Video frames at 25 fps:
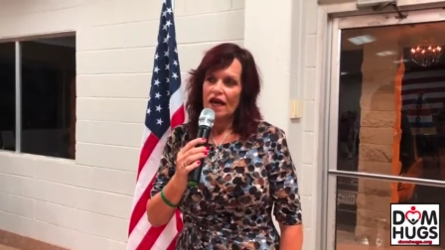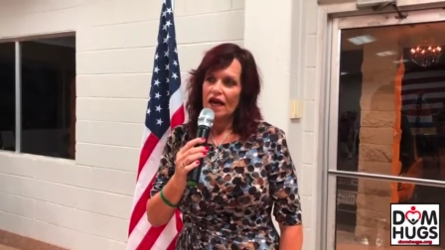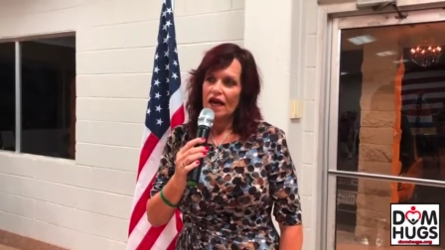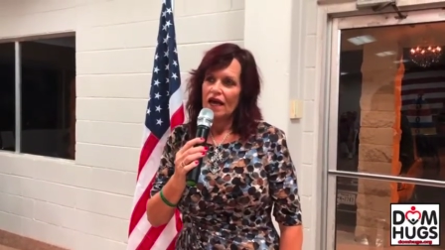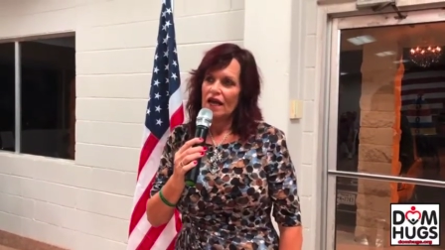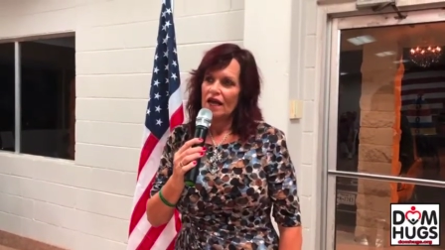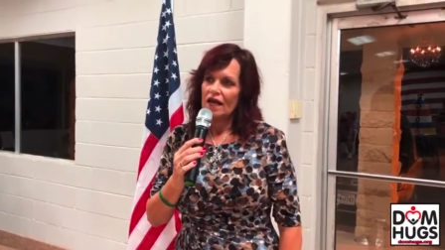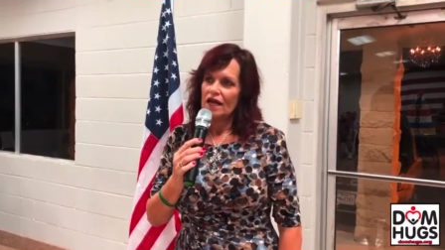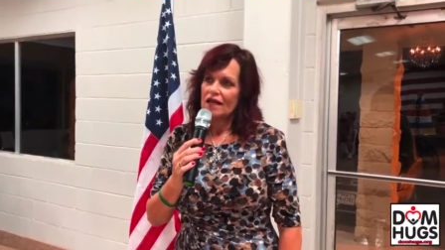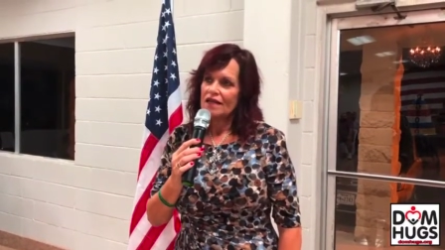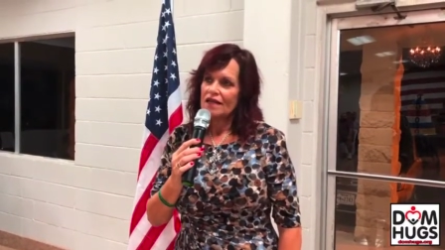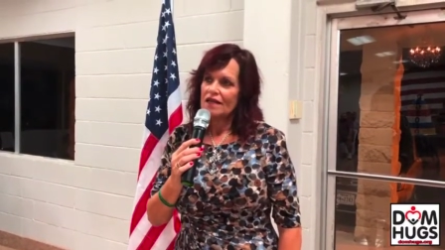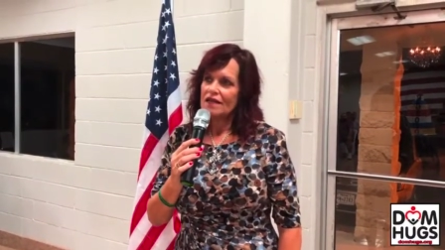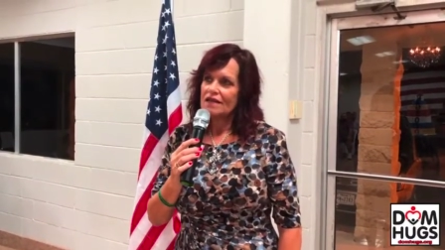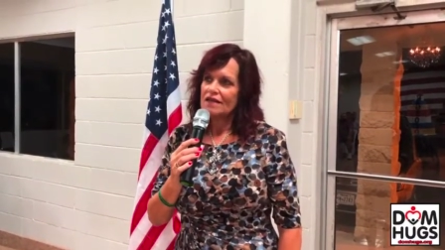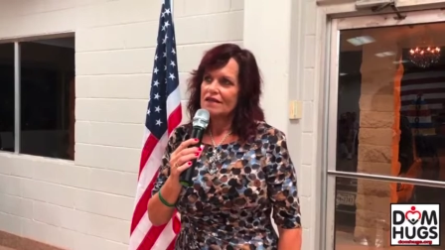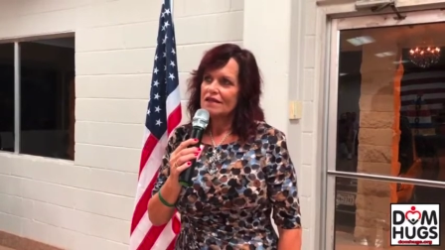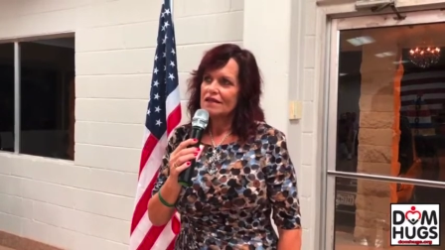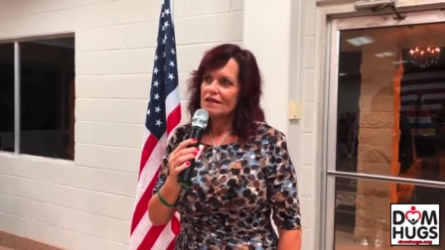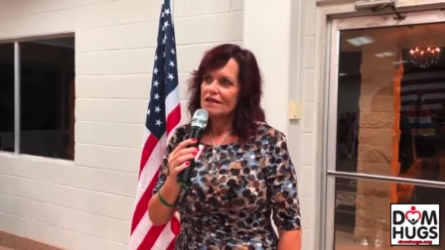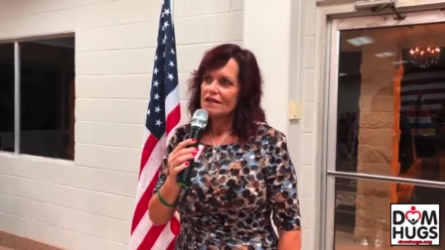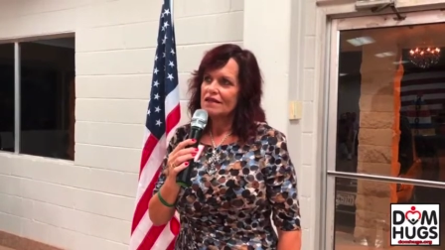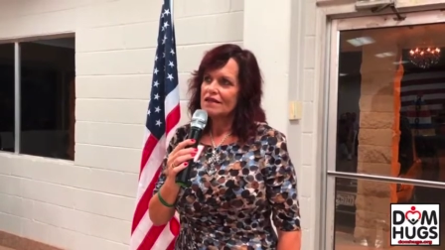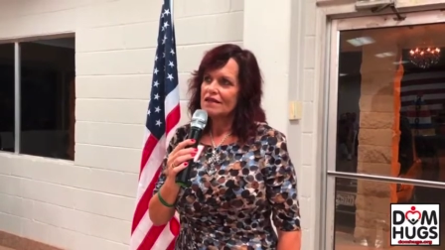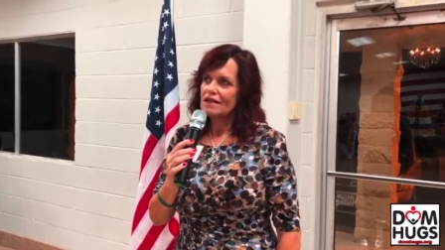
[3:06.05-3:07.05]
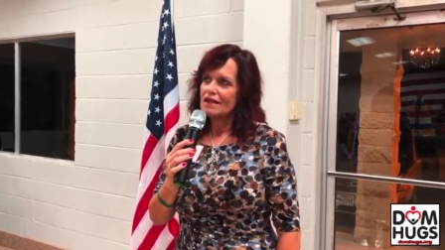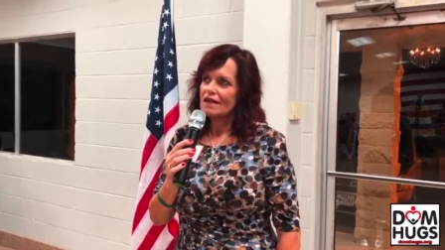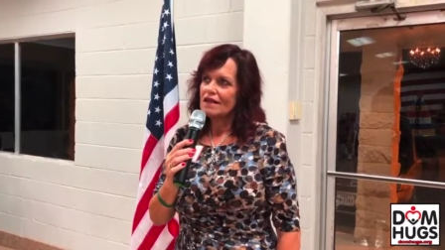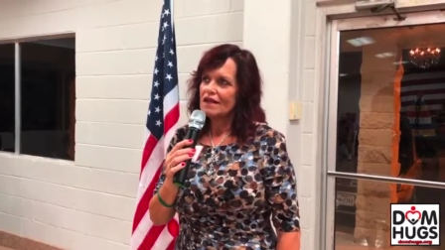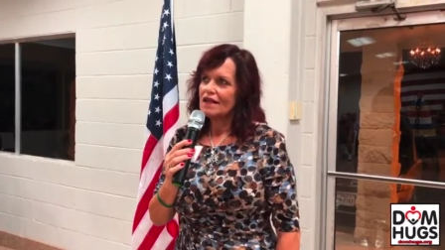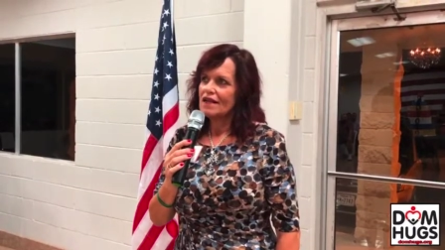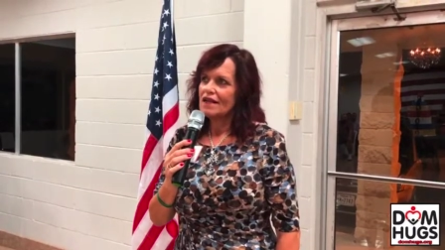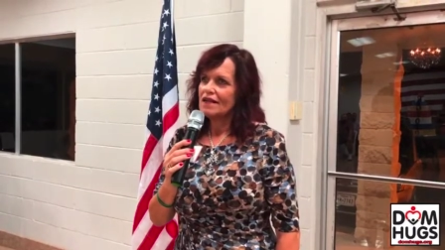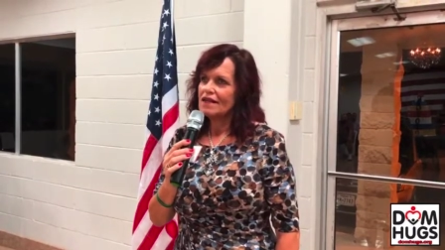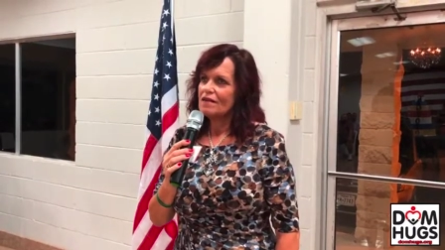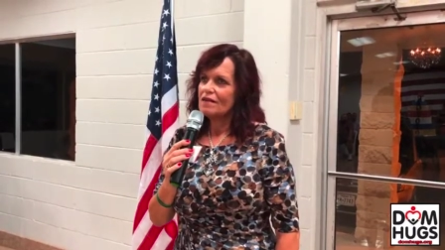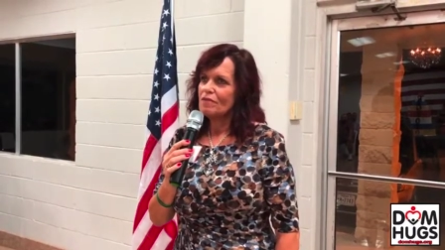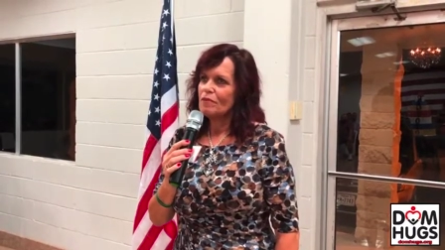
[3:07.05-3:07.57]
And
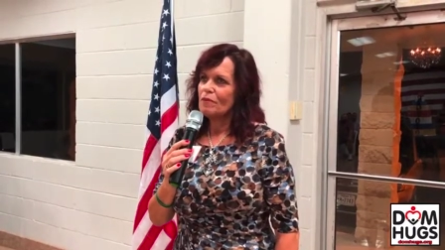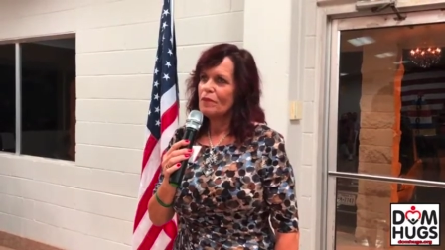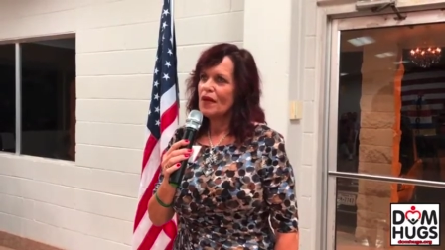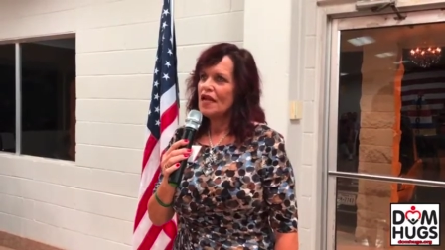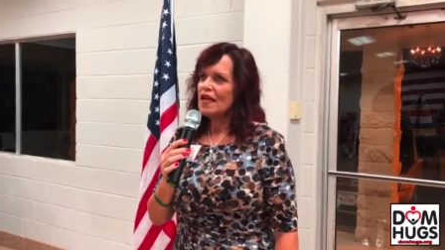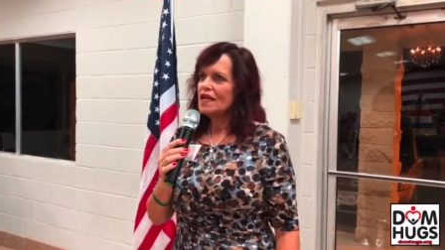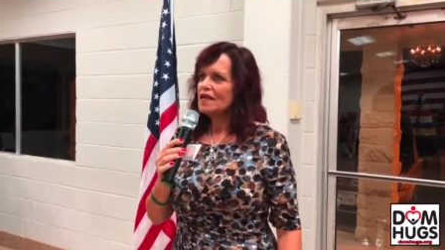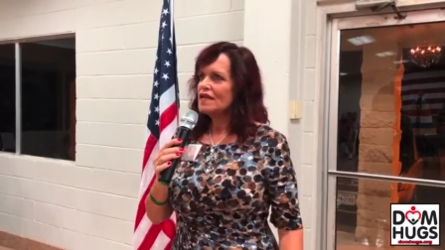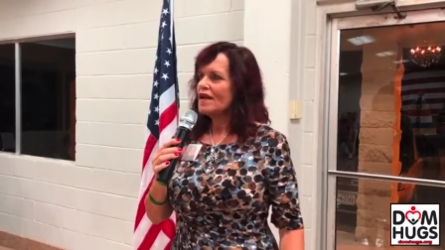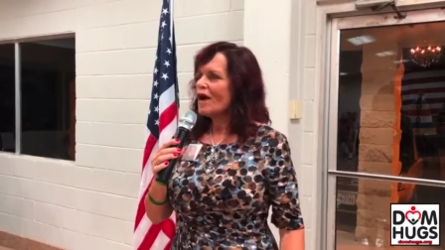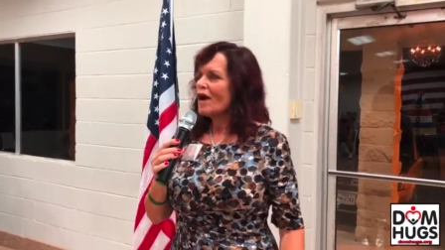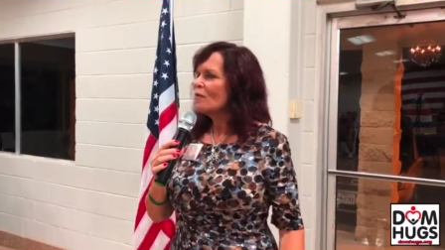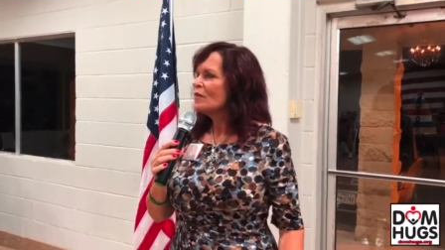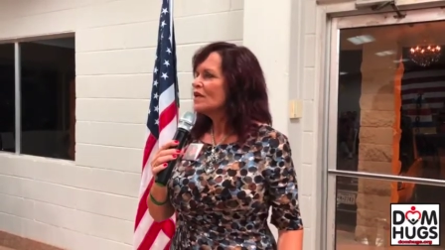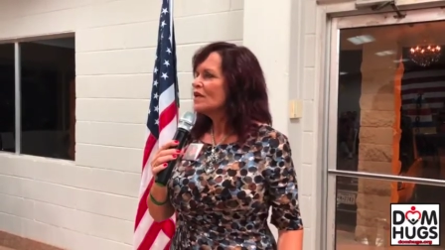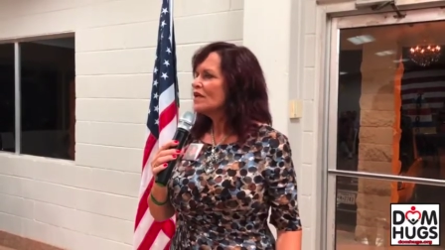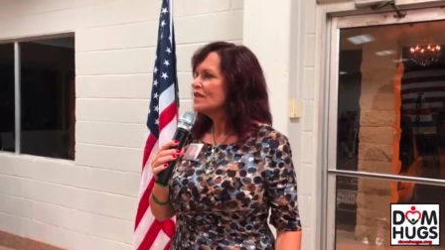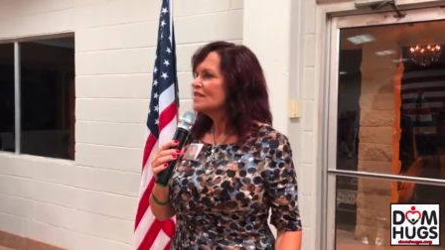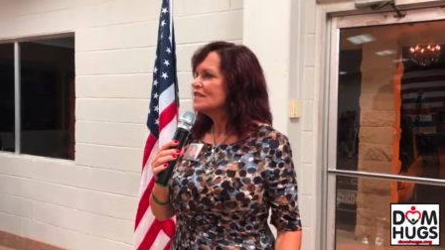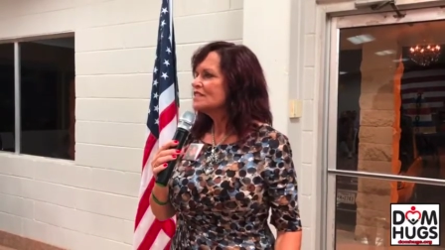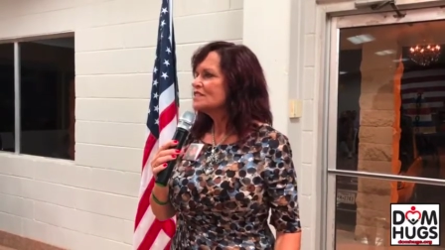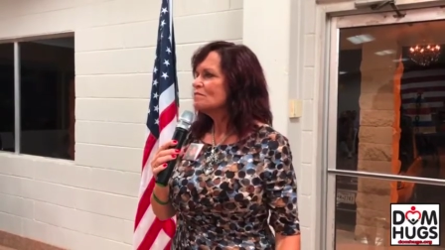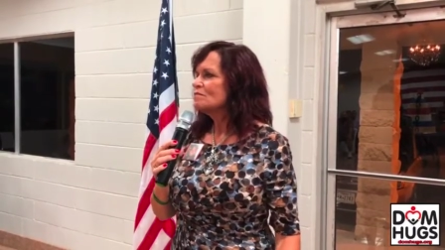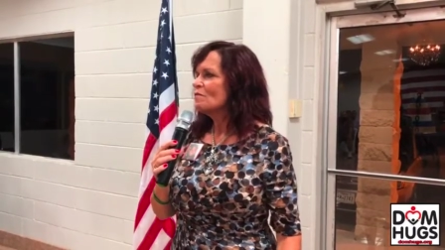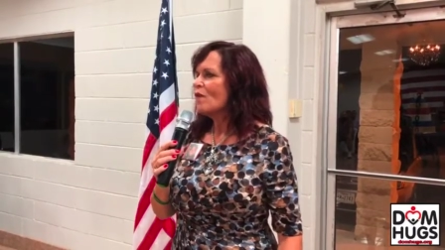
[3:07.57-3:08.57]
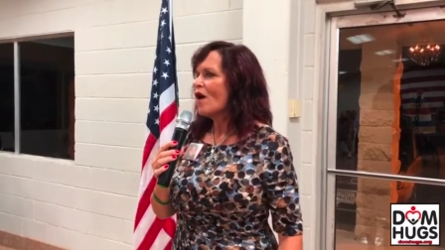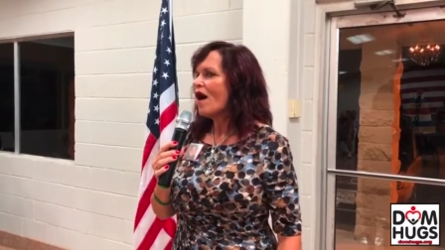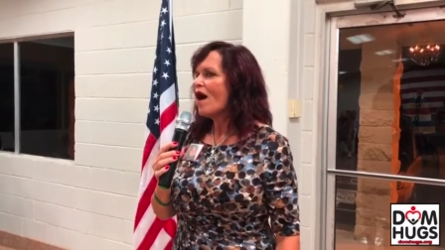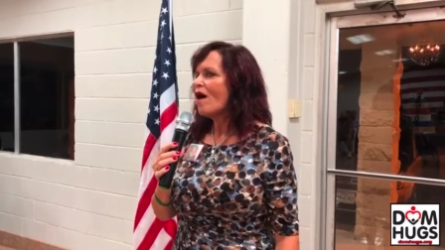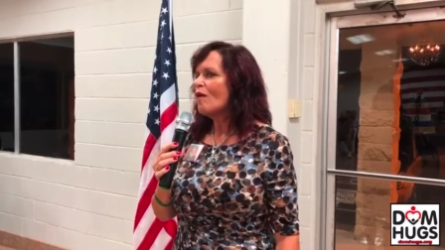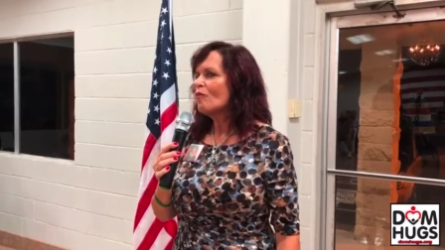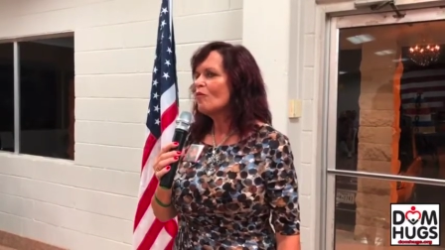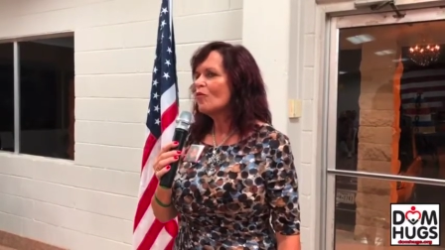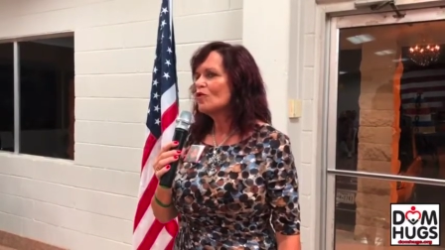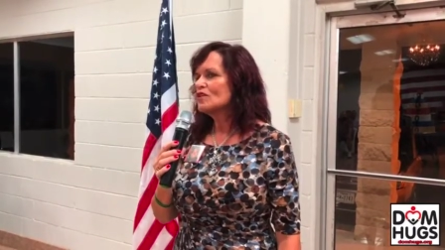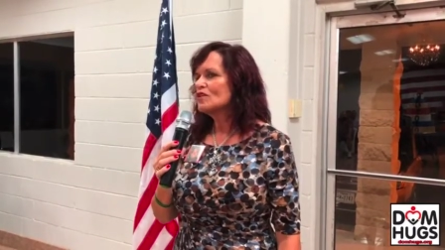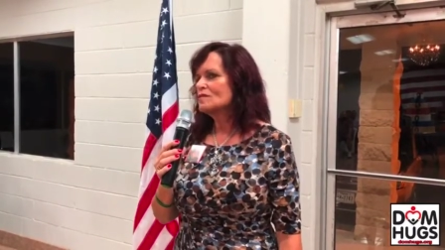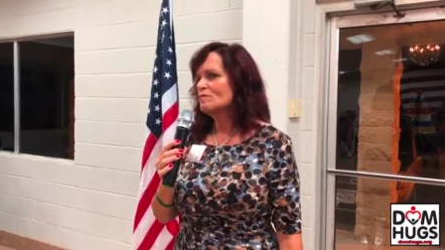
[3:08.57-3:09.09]
being Dominic's
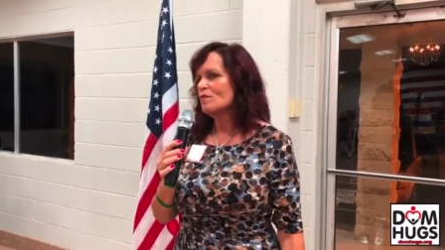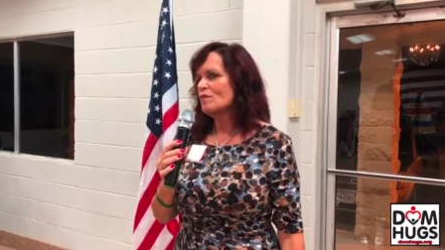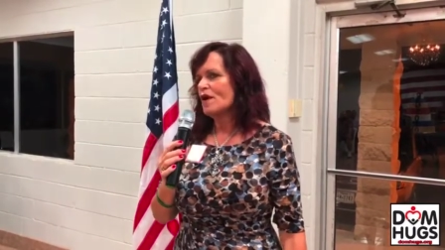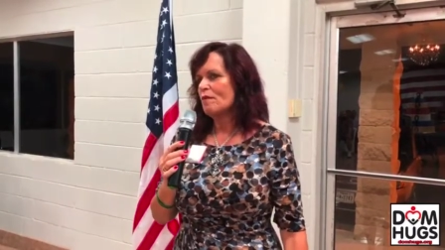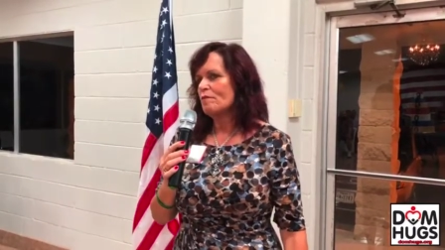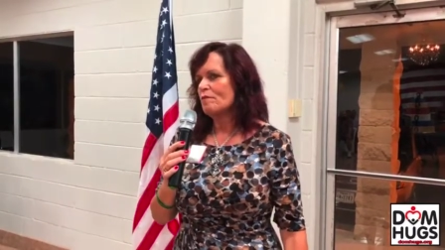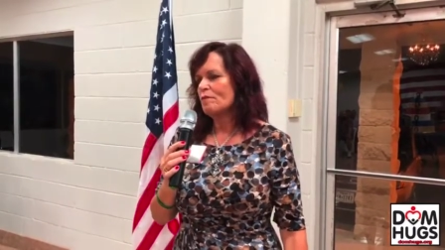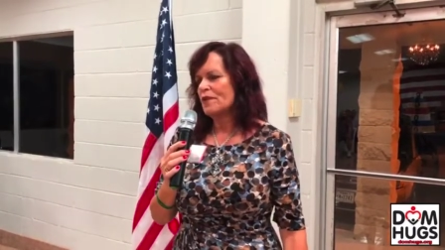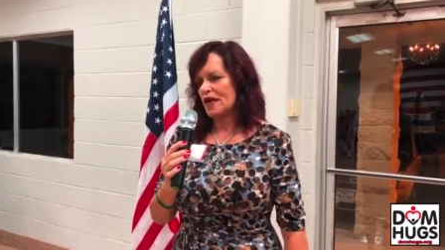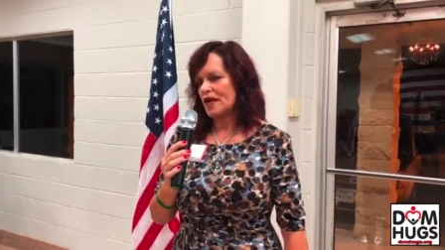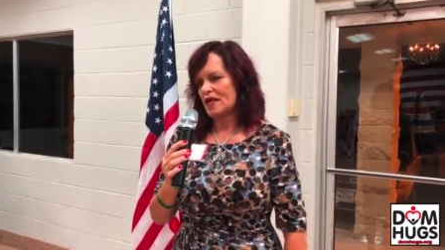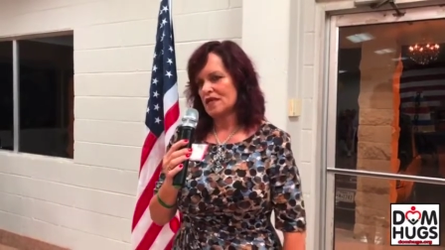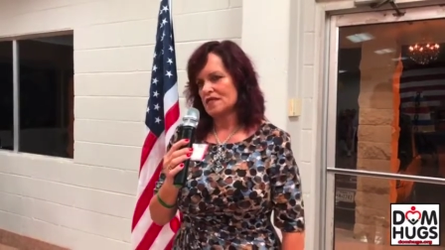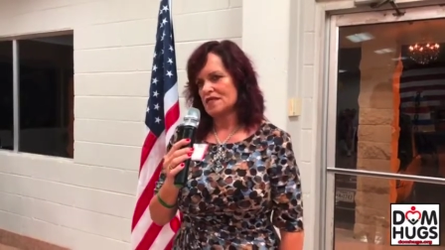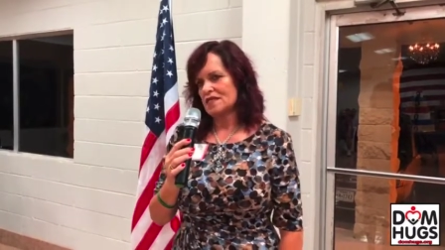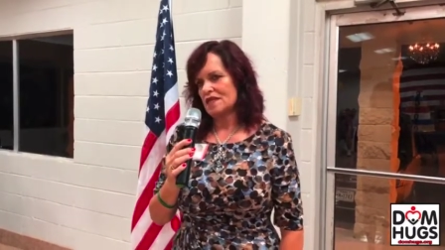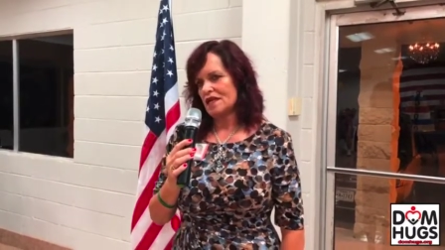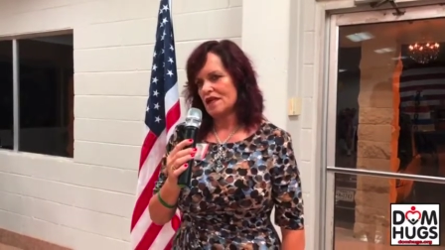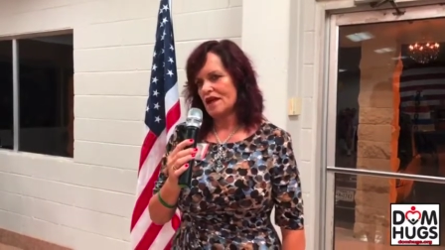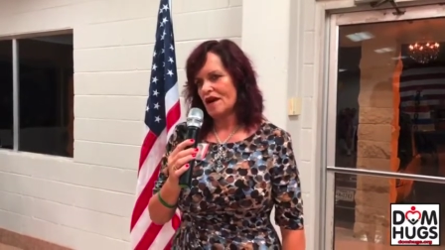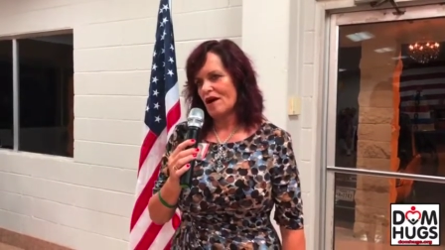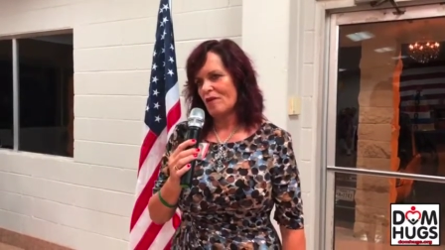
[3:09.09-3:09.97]
mom was my biggest